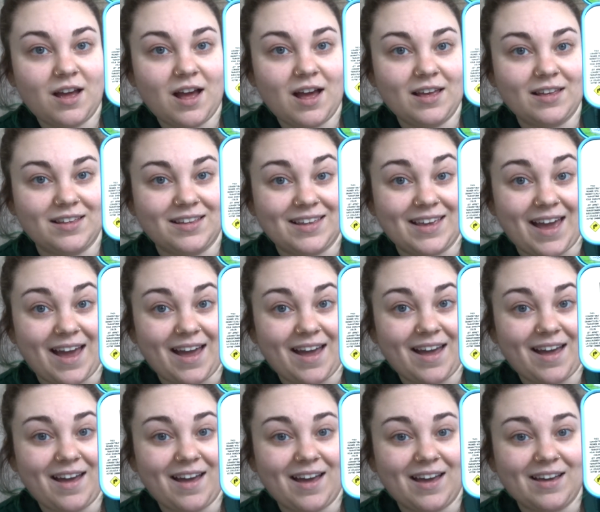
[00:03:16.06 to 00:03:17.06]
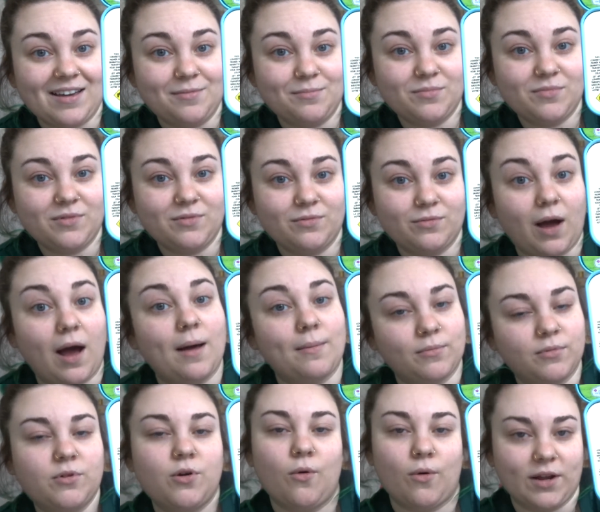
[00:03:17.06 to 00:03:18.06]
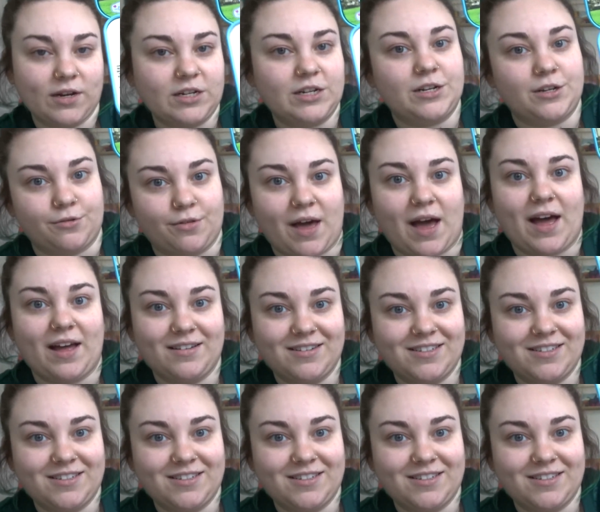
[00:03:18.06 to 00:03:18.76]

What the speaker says: yeah, I'm going to do that